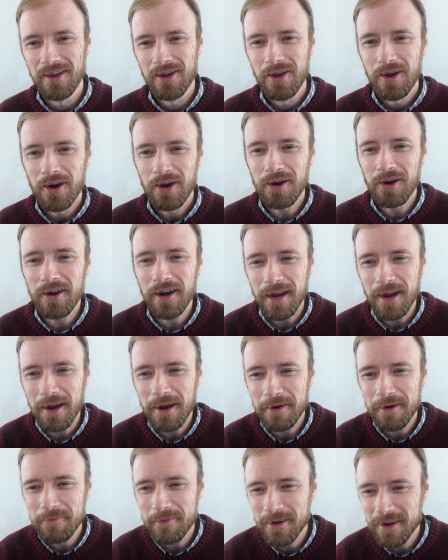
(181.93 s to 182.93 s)
All right,
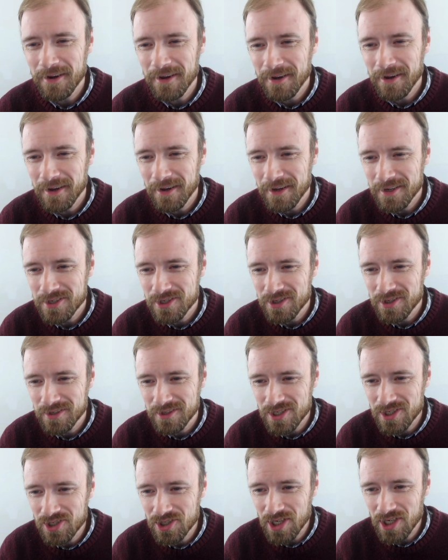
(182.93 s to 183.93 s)
I'm gonna
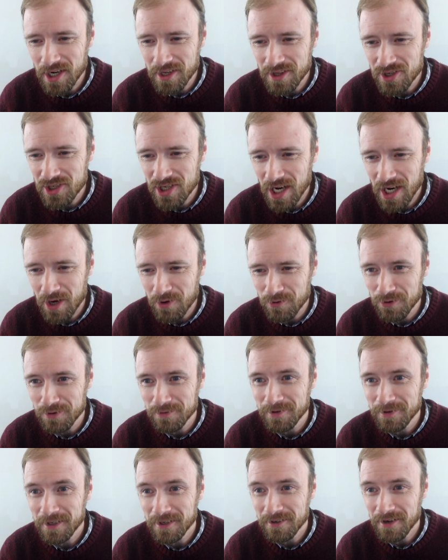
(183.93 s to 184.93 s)
just check the chat room
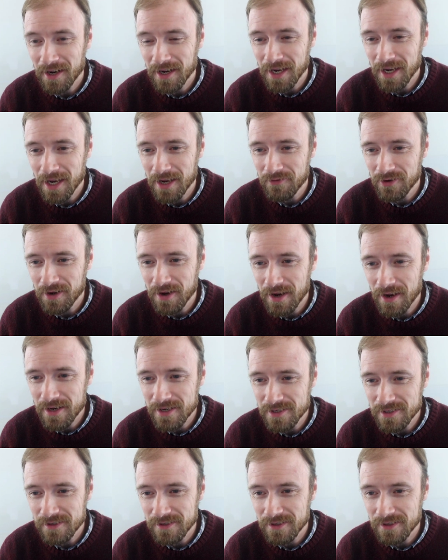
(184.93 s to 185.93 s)
here. I gave you
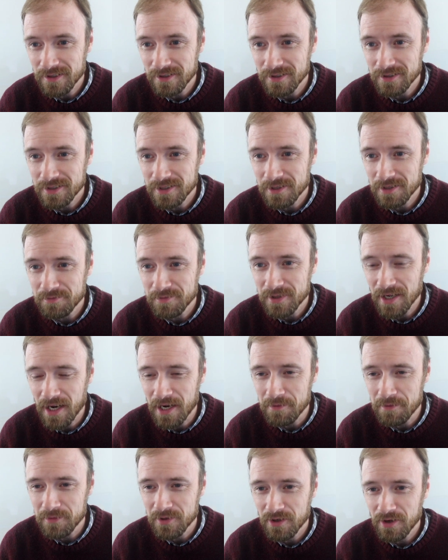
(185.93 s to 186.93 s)
guys some
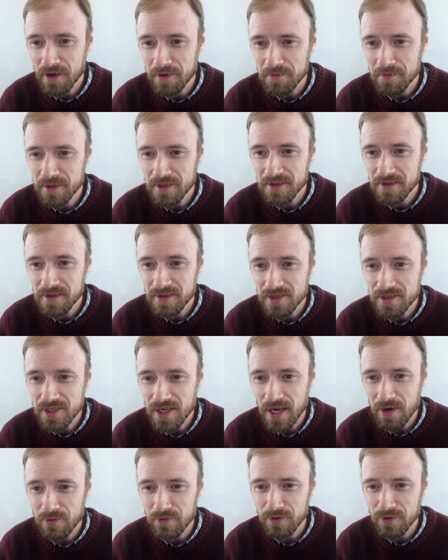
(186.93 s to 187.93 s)
time to come into the
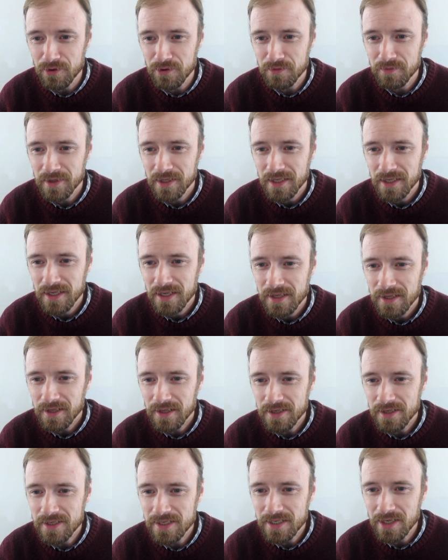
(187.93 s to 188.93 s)
chat room.
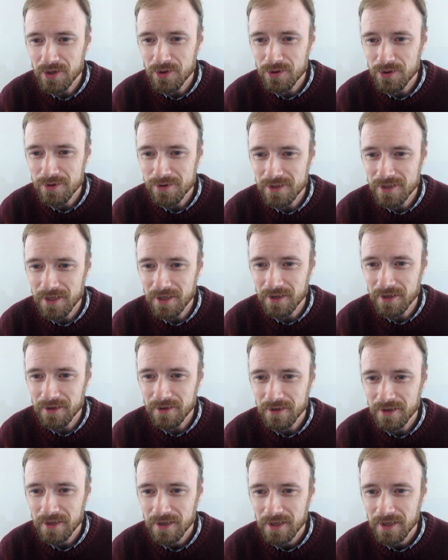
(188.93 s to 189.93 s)
Let's see who's
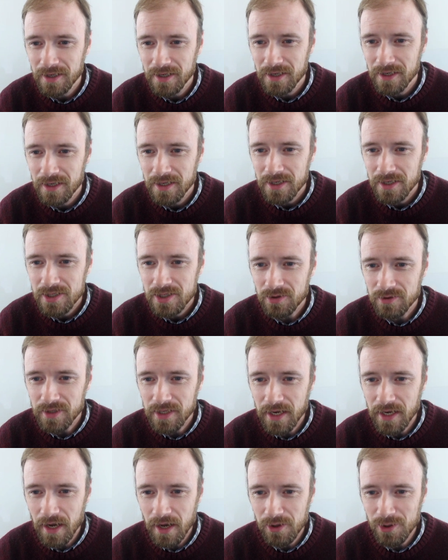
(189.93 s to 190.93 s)
here. So
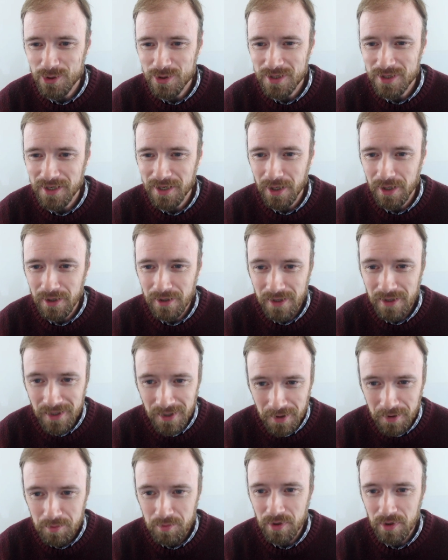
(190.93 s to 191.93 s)
Diallo's here,
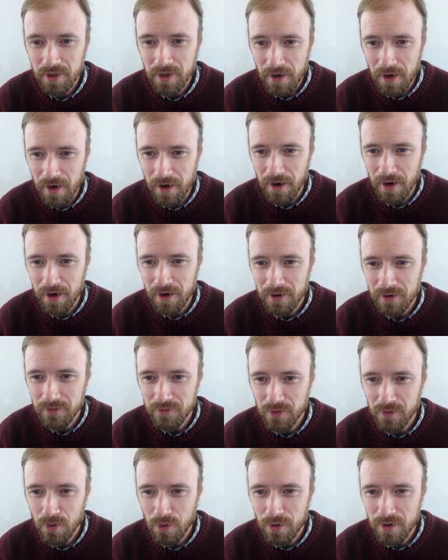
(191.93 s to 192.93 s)
Prakar,
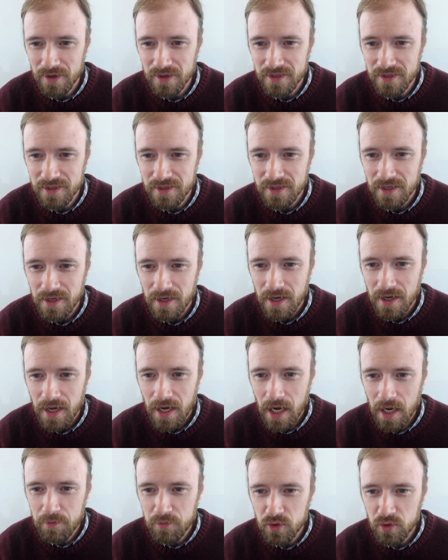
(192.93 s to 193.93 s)
of course,
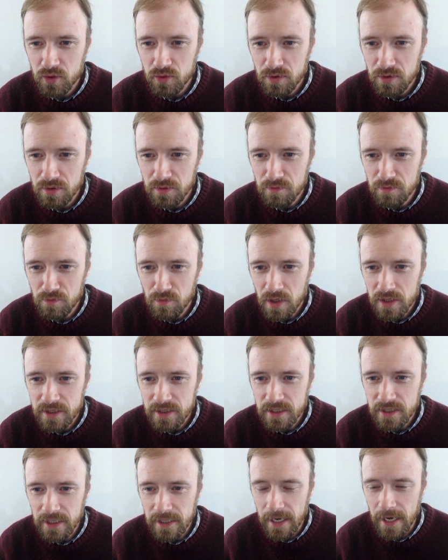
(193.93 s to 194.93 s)
Abdul
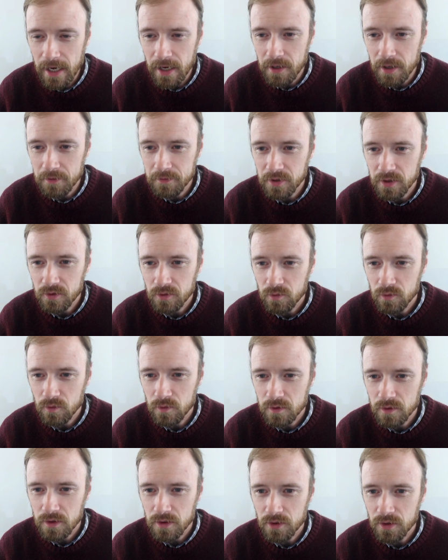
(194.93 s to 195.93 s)
Montalab.
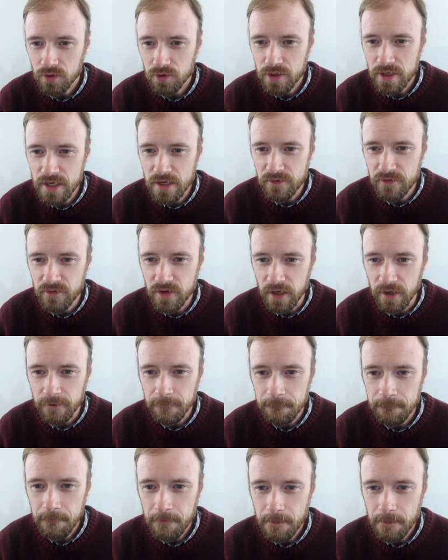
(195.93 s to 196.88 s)
Good evening.